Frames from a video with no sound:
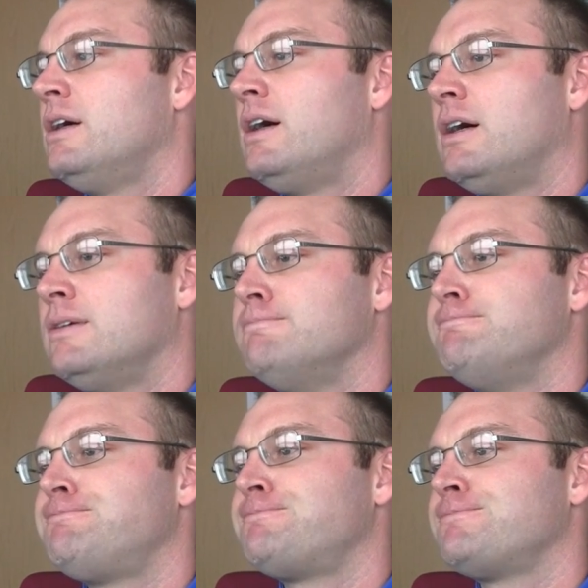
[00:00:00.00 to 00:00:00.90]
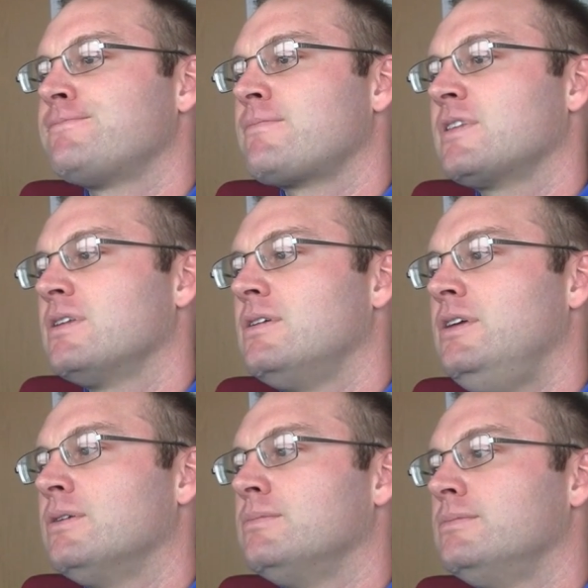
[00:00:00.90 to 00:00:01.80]

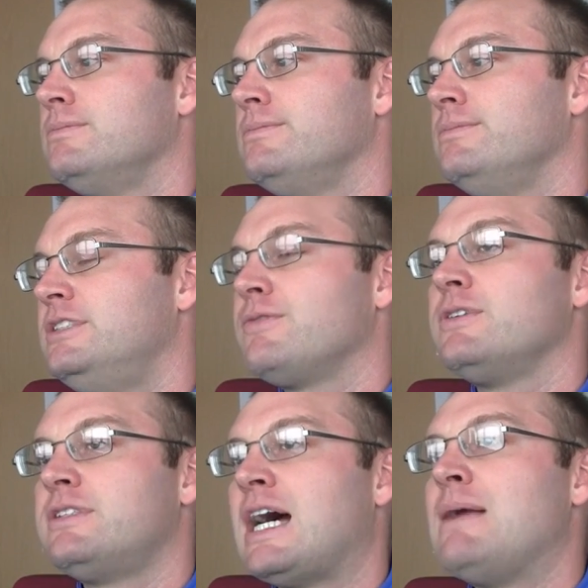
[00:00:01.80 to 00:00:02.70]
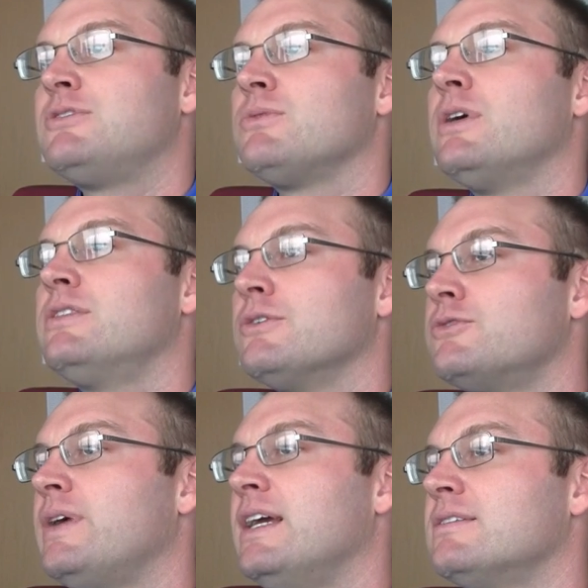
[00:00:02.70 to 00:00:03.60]
you know, different times to run
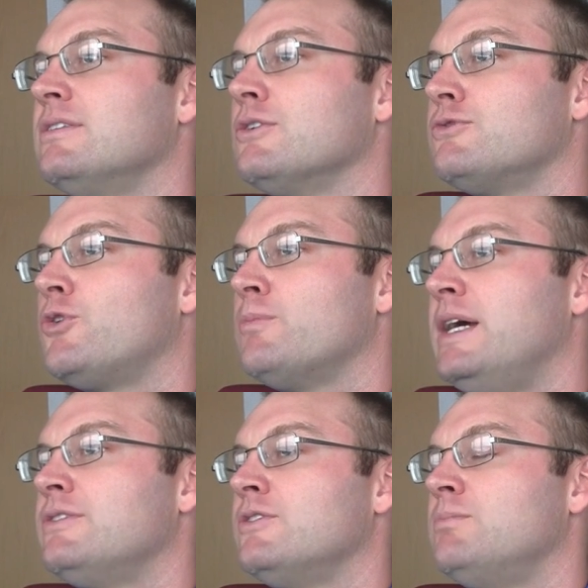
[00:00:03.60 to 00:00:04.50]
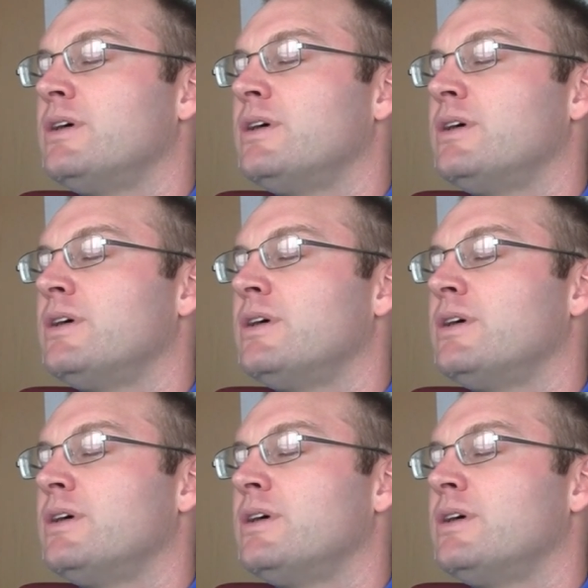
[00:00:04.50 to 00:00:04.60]
those fakes in those formations.